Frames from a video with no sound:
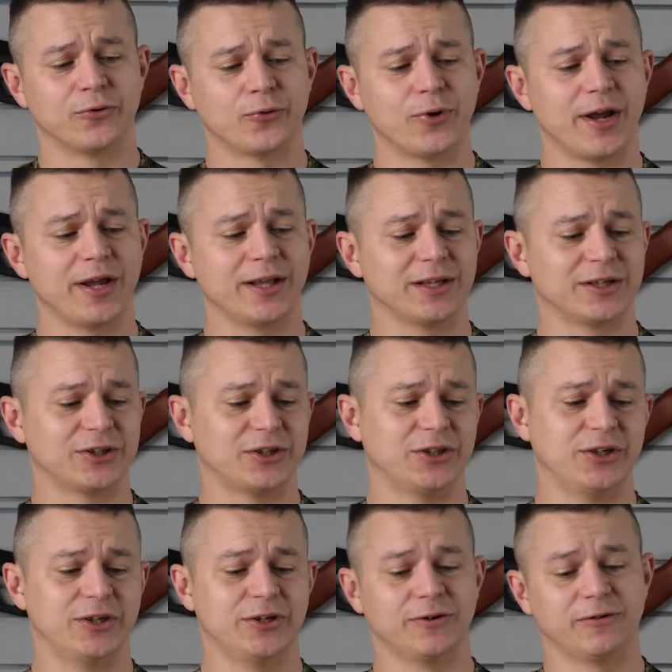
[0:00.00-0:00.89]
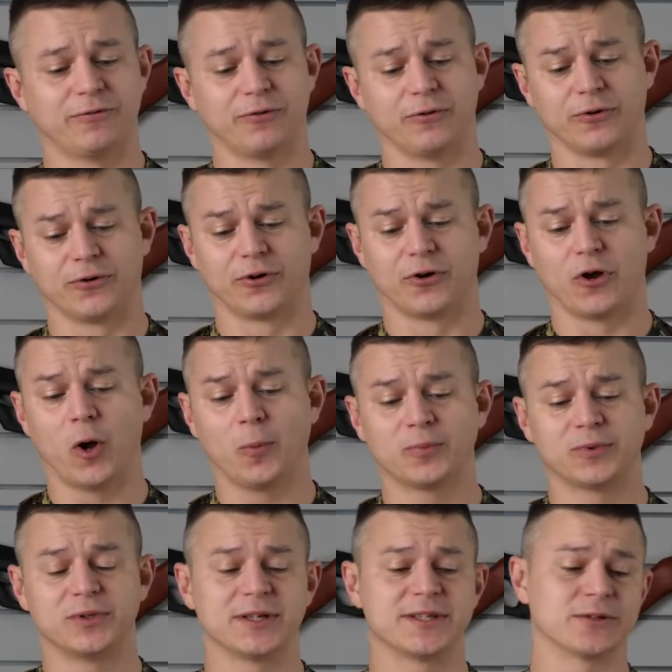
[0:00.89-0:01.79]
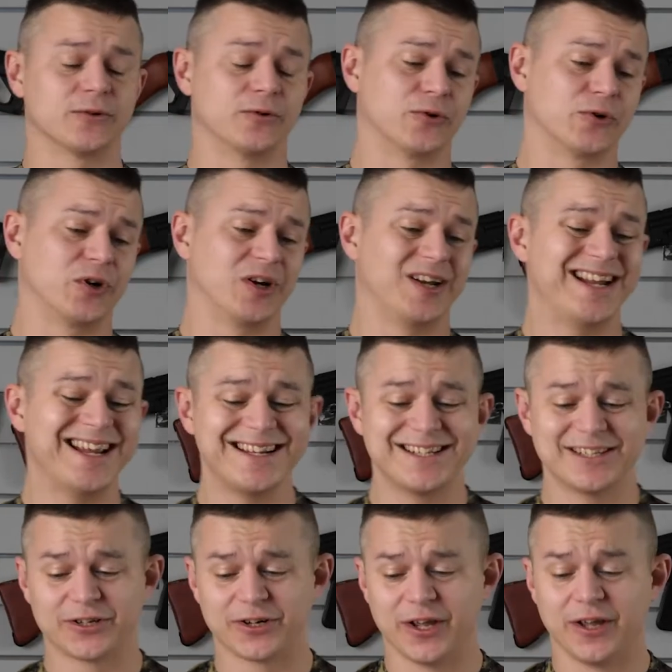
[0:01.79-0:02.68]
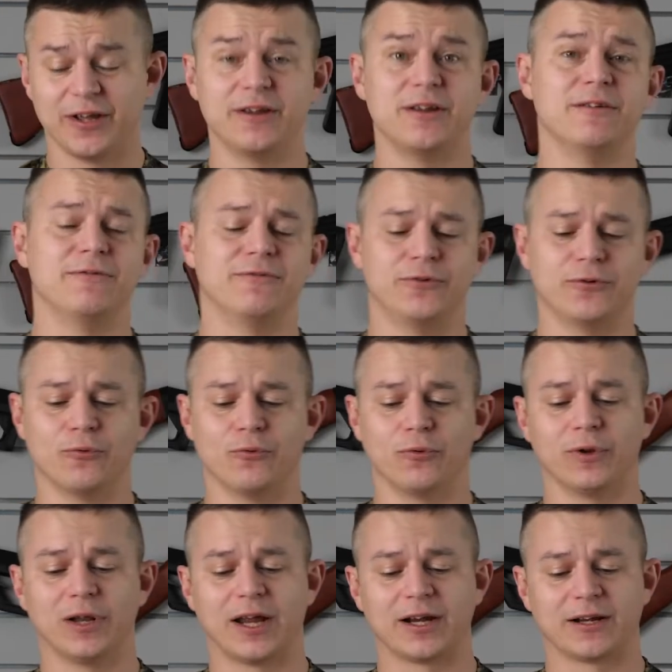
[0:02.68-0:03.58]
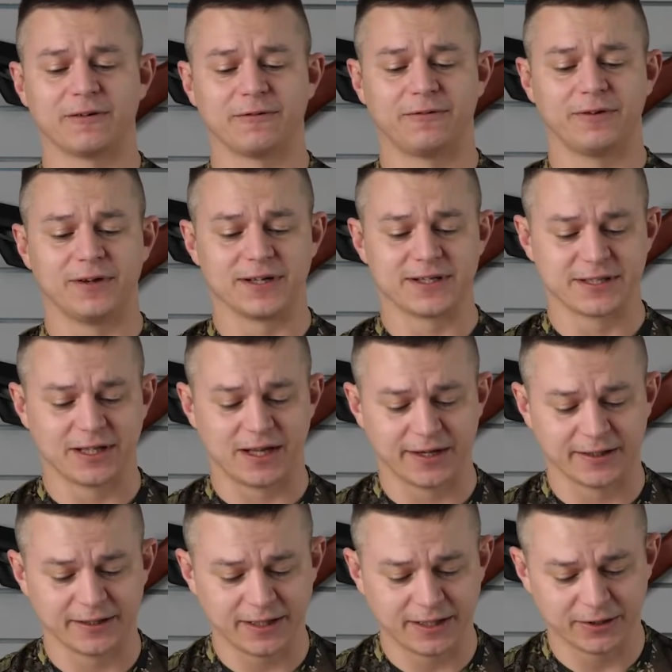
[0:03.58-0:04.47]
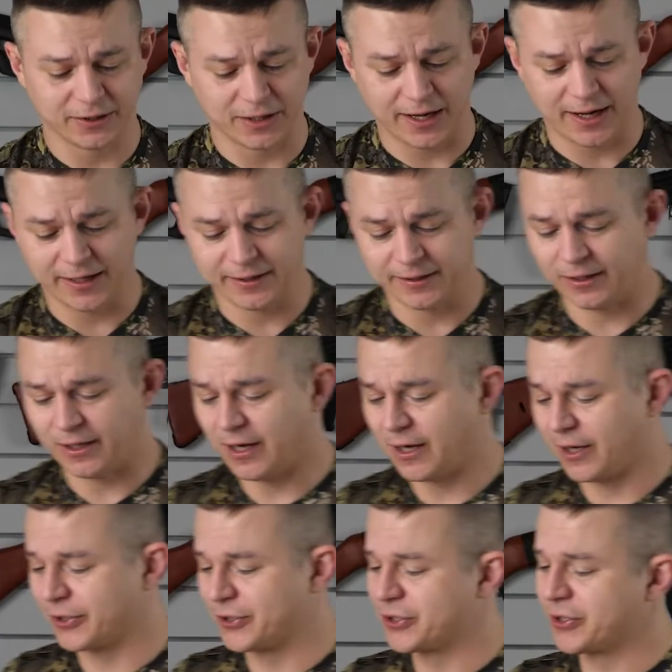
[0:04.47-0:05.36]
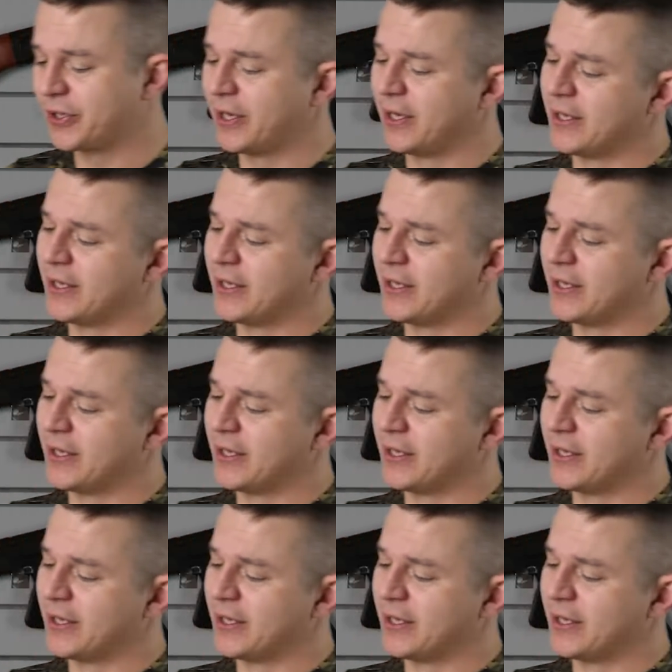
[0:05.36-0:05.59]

rail here for optics or laser if you like things like that, and large